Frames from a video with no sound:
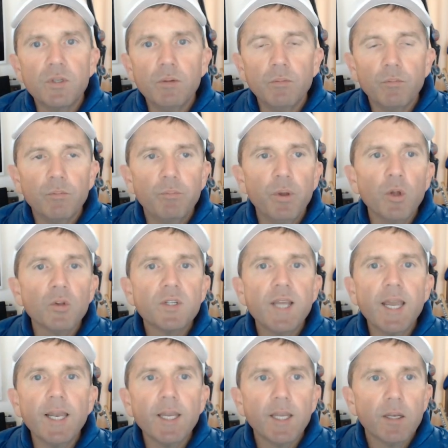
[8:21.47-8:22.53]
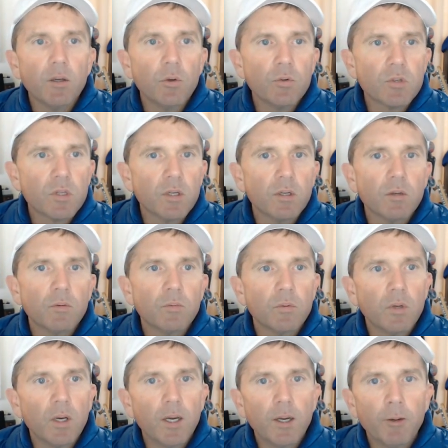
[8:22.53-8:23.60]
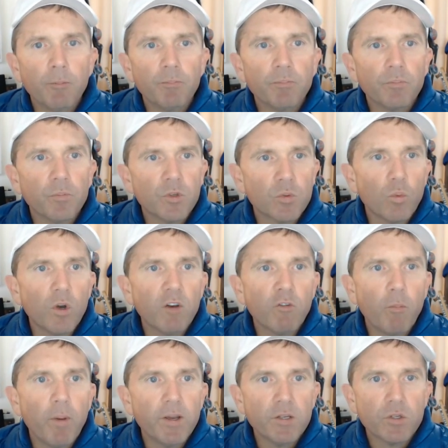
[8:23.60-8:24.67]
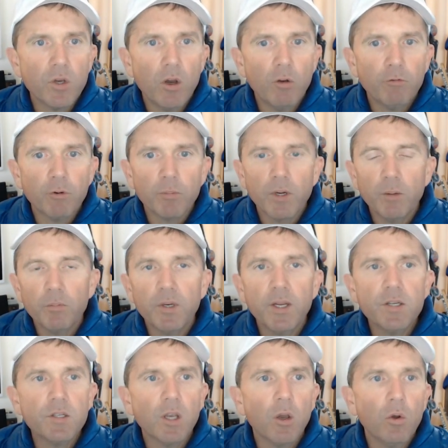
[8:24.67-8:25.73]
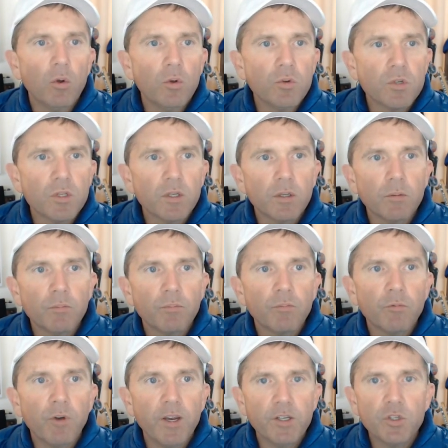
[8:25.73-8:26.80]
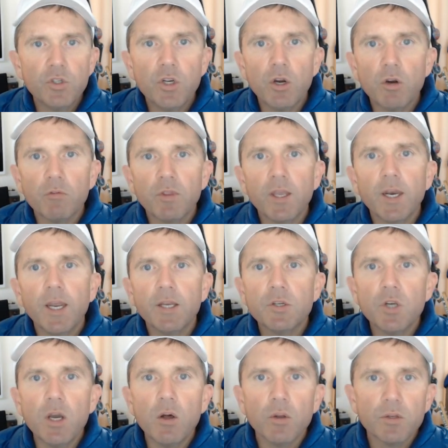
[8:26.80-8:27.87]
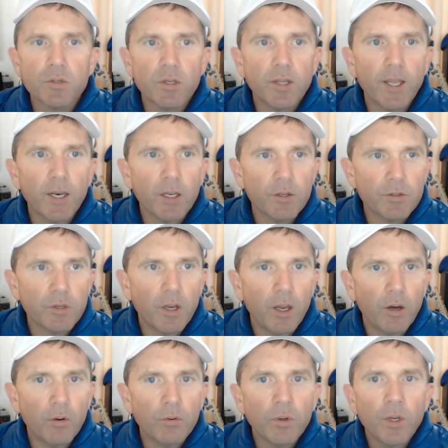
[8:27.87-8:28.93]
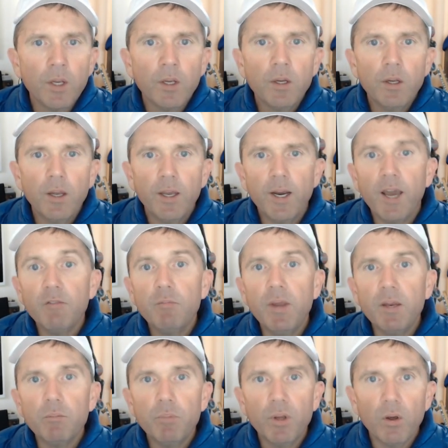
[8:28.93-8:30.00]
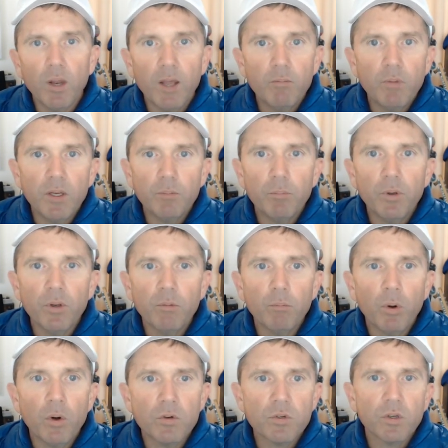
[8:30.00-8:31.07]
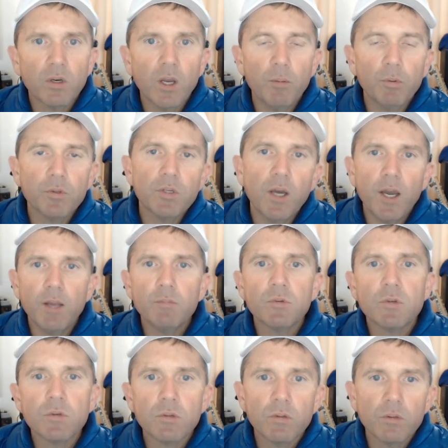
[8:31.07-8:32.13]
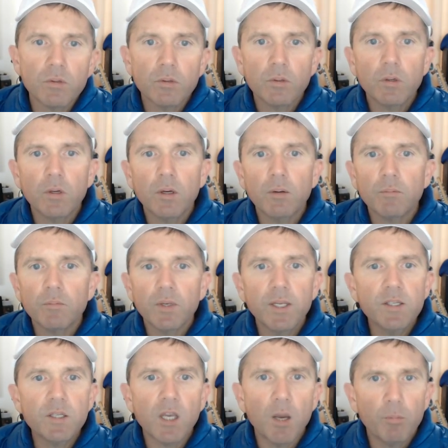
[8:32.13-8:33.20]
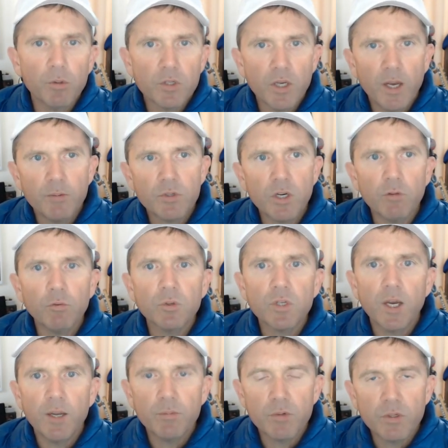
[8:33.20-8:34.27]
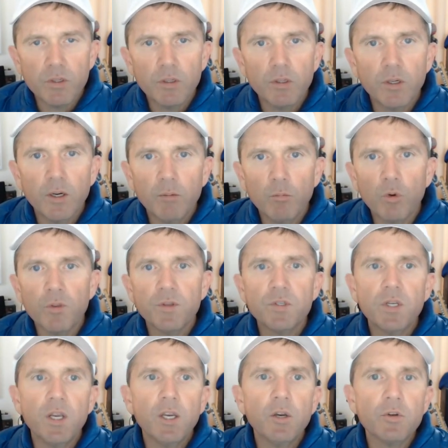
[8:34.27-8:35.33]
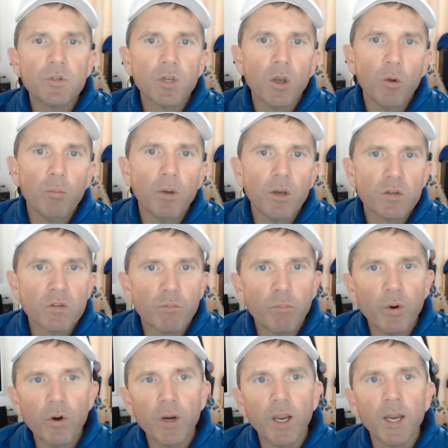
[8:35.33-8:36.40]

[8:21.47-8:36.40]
Bill Daly, who's the this is one of them I saw from a couple days ago, who's the vice chair of the NHL, is in that list now. And I met Bill. I met Bill in person a couple times, at least a couple times, several times, more than 10 years ago because of Bernie.